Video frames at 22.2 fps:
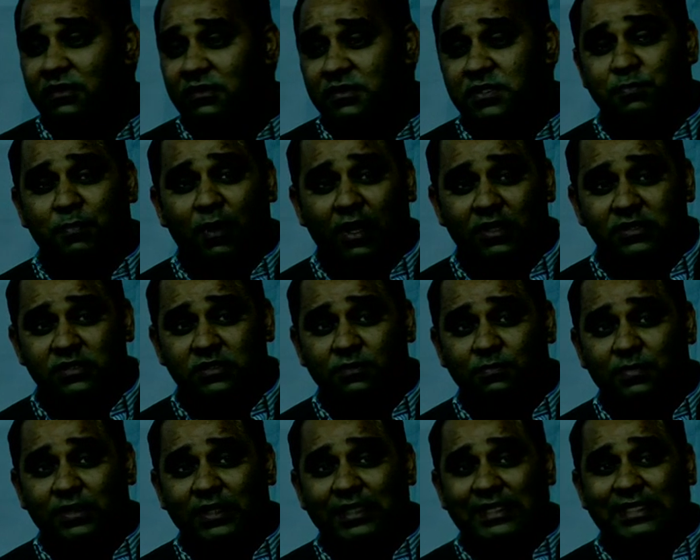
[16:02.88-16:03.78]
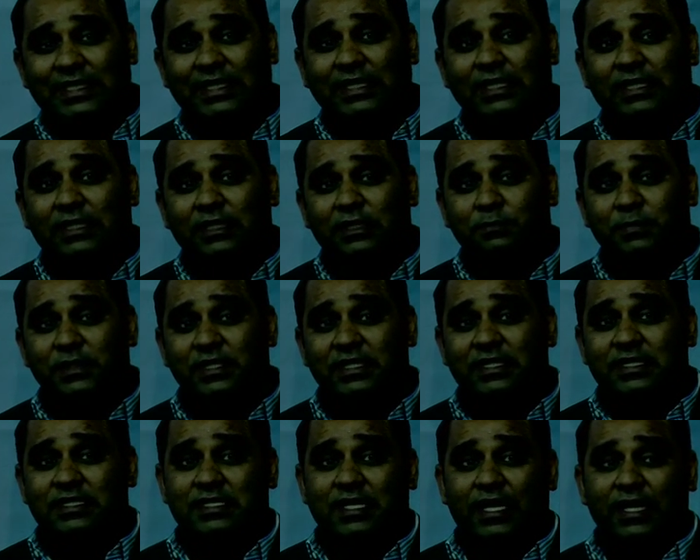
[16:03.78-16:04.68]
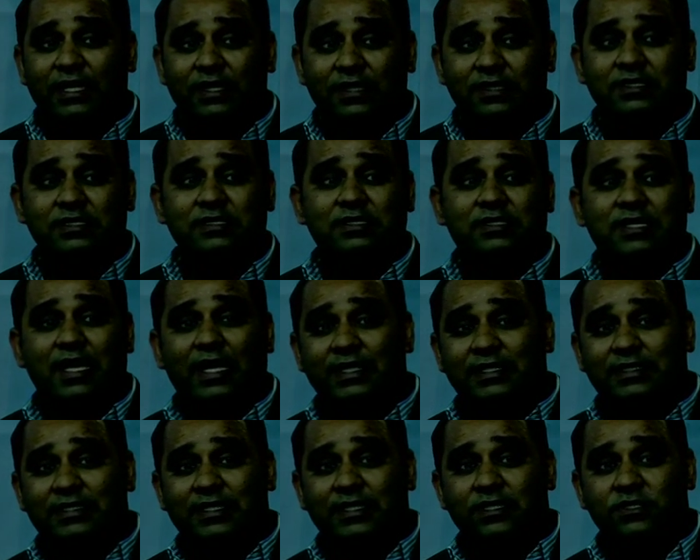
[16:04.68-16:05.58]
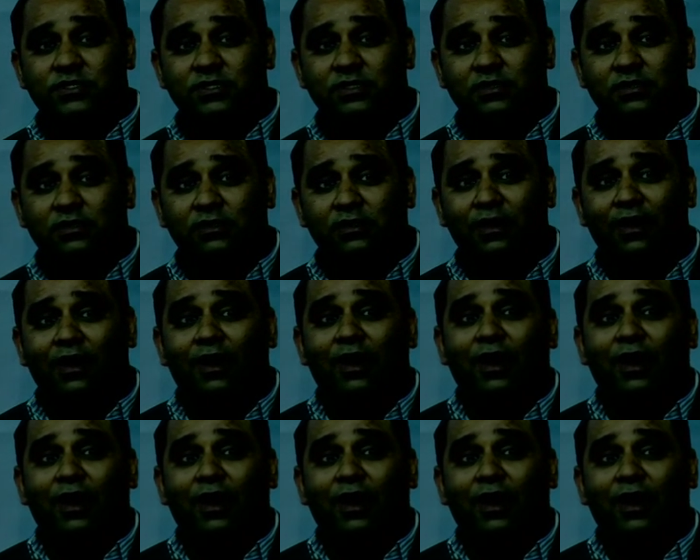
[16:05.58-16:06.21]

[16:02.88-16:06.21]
responsibility, urban design and sanitation.